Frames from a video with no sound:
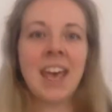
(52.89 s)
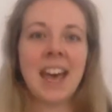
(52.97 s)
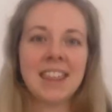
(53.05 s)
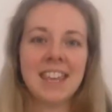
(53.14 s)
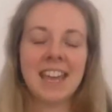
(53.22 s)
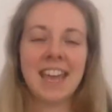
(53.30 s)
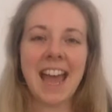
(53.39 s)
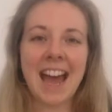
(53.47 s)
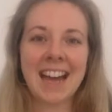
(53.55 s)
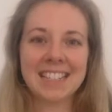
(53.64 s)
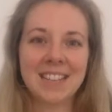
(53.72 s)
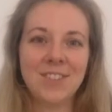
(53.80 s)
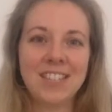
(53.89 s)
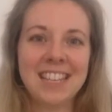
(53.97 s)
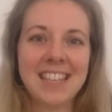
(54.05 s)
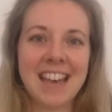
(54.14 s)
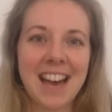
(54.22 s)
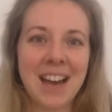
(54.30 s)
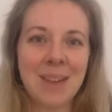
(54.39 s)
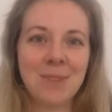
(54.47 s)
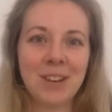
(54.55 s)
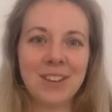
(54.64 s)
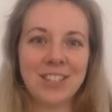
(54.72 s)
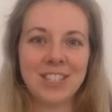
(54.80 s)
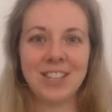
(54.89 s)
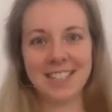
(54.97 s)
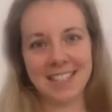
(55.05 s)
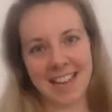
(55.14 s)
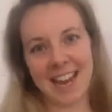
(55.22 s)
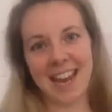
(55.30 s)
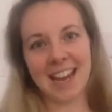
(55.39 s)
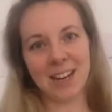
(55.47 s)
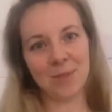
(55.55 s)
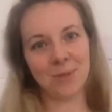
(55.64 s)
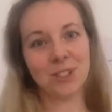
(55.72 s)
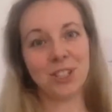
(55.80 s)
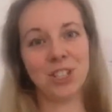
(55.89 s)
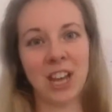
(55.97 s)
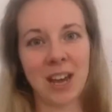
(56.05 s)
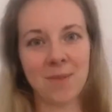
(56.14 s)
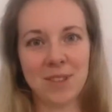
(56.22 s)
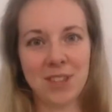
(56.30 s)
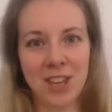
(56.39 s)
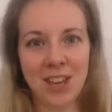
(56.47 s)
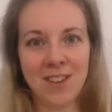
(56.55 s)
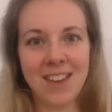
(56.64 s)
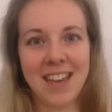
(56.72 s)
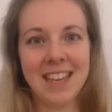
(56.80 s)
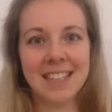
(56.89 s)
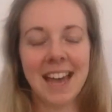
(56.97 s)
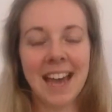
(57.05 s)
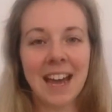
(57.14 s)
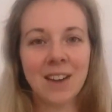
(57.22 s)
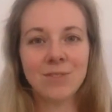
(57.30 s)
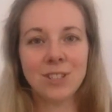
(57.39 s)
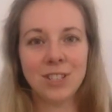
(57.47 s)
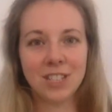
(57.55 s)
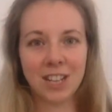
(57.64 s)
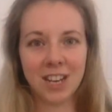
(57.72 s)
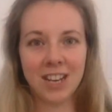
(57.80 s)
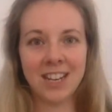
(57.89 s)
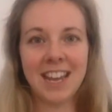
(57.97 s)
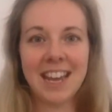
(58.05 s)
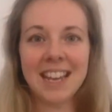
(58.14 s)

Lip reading: The activity that I'm going to do today and I want to share with you is how to turn a